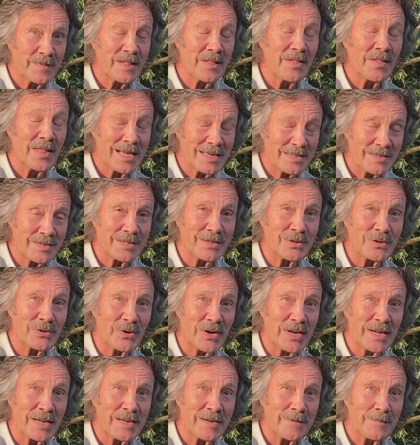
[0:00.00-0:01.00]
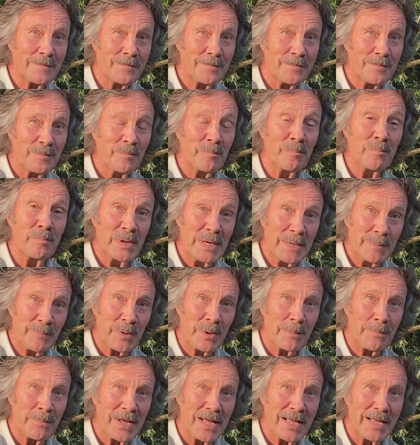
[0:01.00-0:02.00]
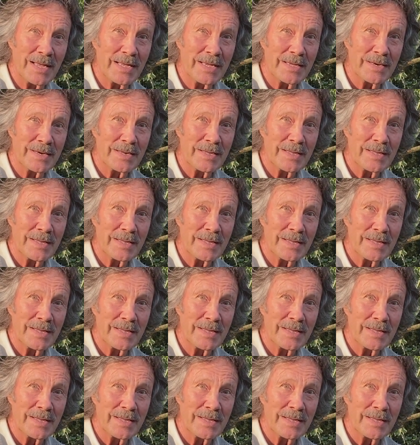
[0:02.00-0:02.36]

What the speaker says: That's the trick. Be prepared.